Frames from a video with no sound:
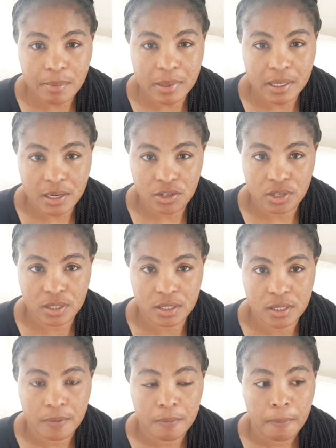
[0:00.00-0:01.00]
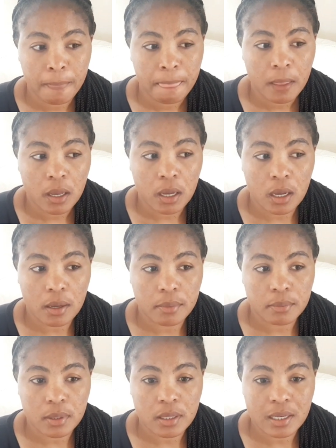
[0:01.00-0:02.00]
separations.
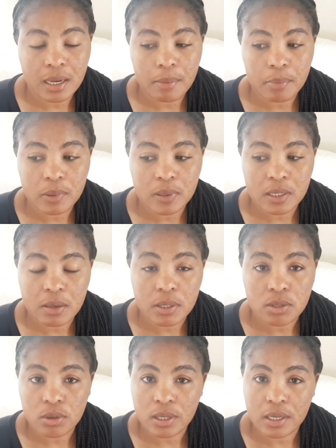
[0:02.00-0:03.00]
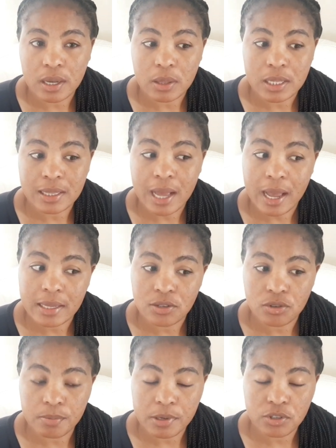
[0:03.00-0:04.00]
Um, the couple that I was talking that I
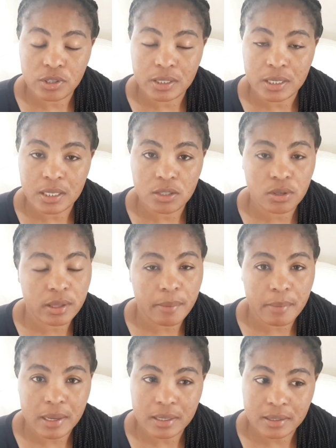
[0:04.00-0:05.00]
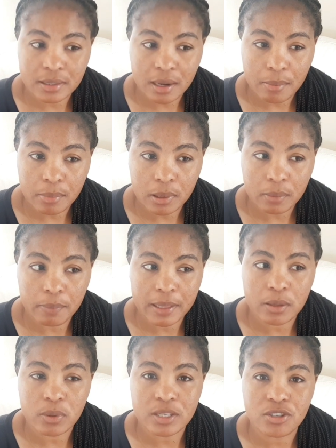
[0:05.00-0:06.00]
just mentioned, he's not a married couple,
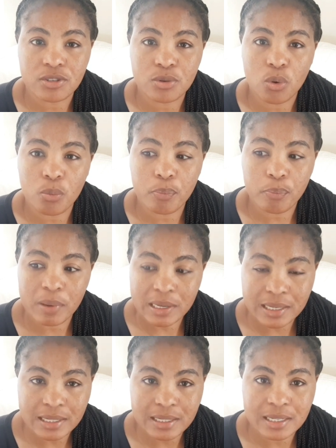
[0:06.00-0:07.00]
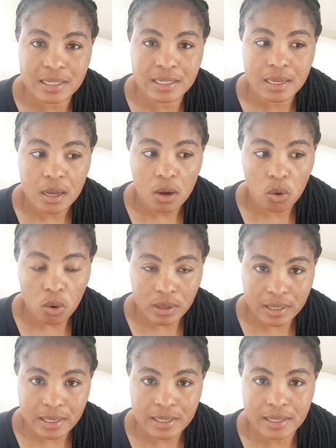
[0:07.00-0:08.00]
but they were just parenting
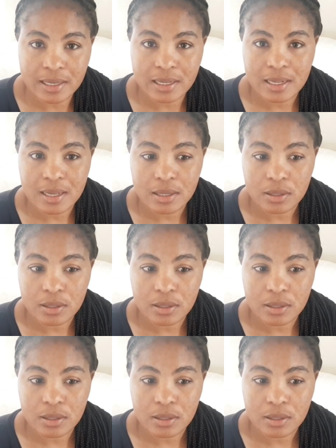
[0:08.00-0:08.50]
correctly